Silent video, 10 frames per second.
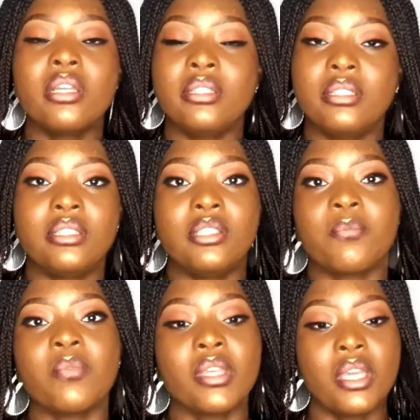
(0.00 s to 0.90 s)

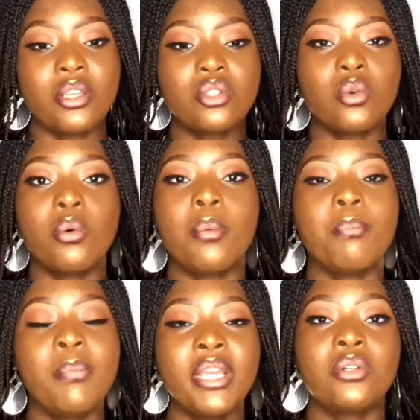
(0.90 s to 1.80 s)
listening. So
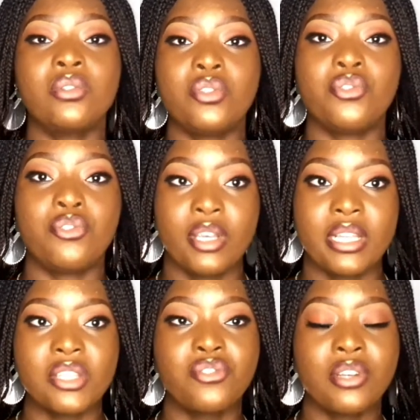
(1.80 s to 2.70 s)
make good
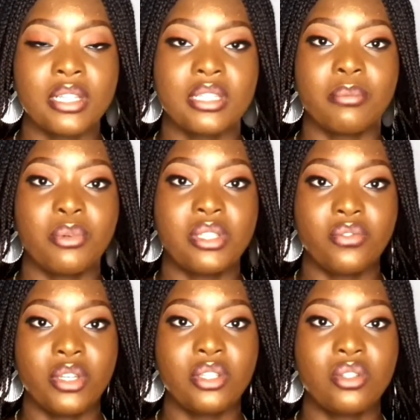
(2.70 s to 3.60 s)
friends, friends that
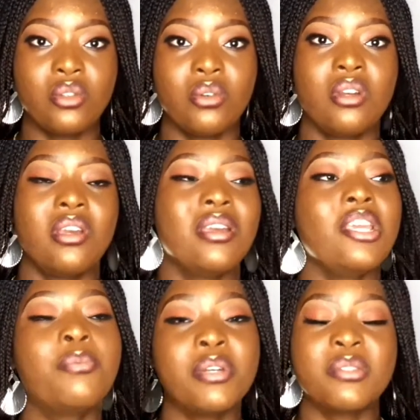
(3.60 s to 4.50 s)
motivate you.
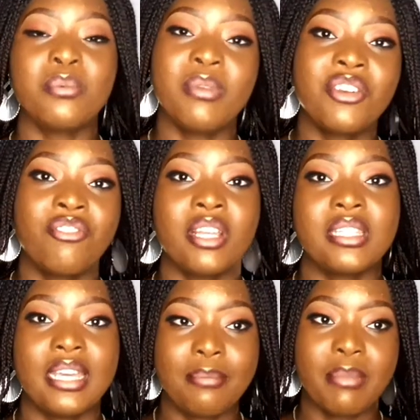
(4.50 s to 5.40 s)
If possible, make friends
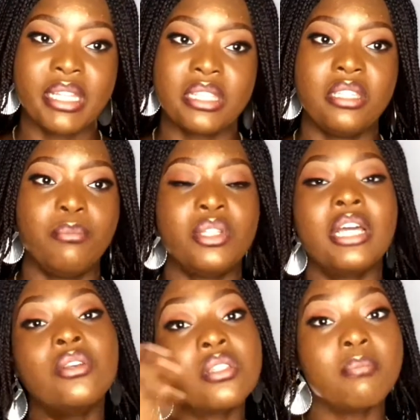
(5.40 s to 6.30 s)
that in medicine, but
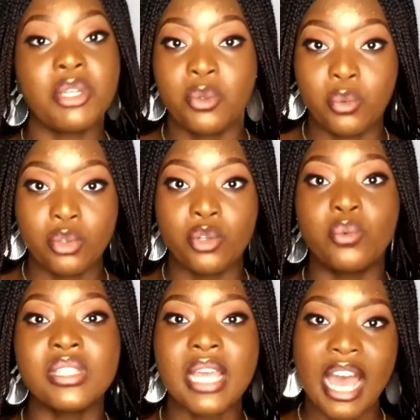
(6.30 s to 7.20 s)
that doesn't mean you
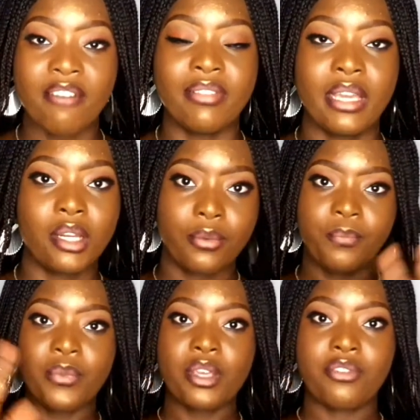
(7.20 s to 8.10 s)
won't have like
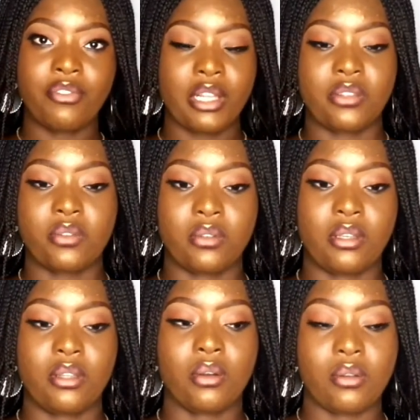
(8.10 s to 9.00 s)
friends
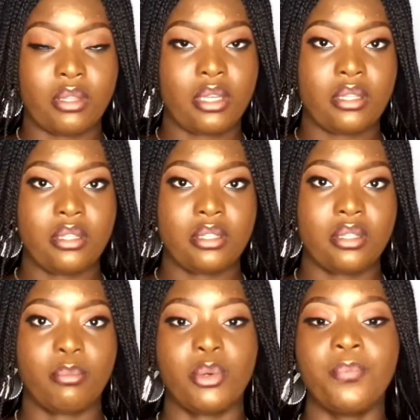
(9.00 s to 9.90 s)
in other
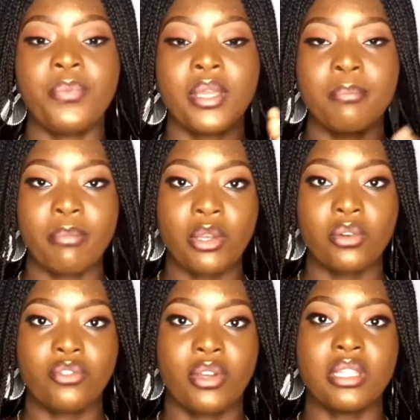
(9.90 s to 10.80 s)
distance, but make
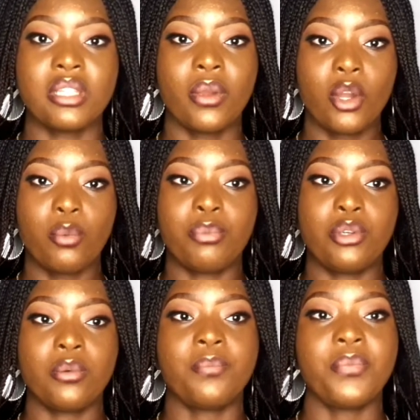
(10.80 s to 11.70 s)
good friends that will help
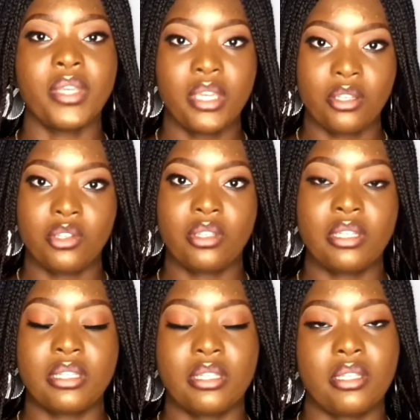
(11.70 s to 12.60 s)
you in your
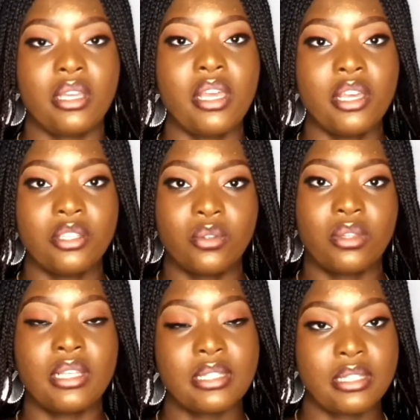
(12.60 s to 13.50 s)
distance. So
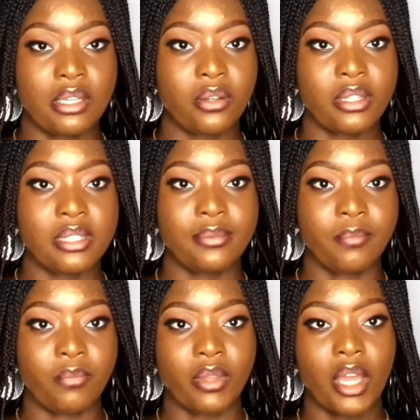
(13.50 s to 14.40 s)
this is the second
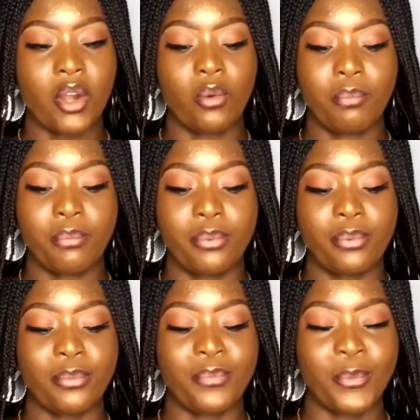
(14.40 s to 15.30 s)
thing.
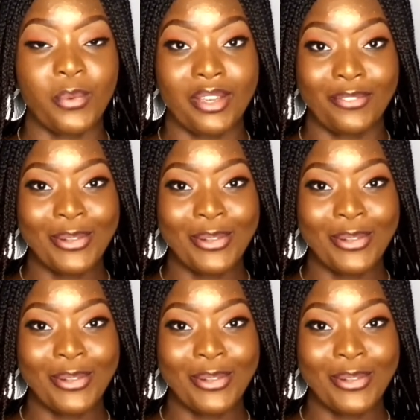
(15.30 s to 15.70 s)
The